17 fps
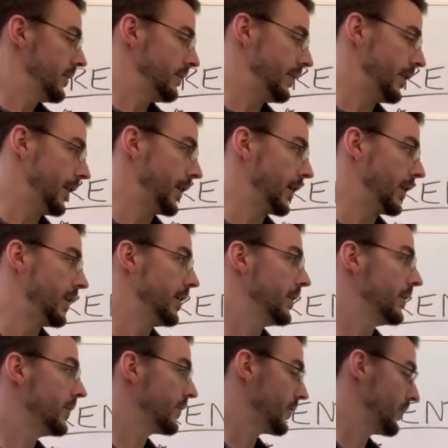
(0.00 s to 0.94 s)
Very good.
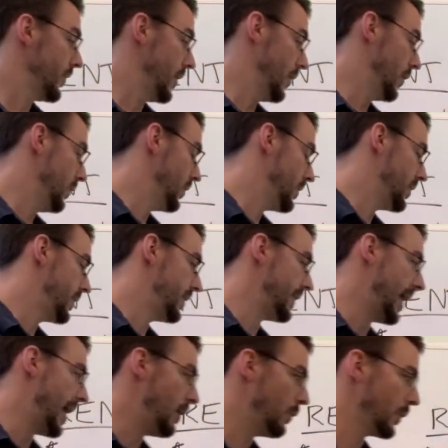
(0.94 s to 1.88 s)
So
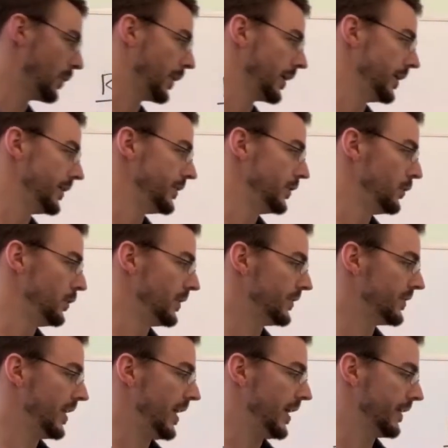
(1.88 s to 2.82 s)
now what we want to do
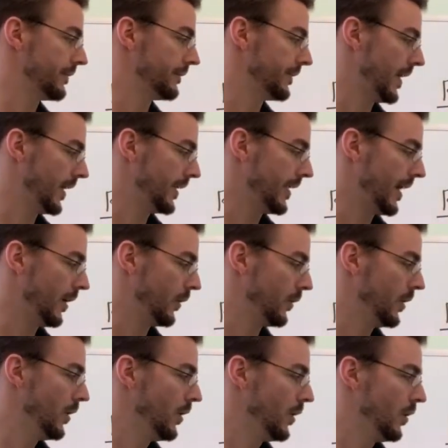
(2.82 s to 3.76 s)
is take and find out,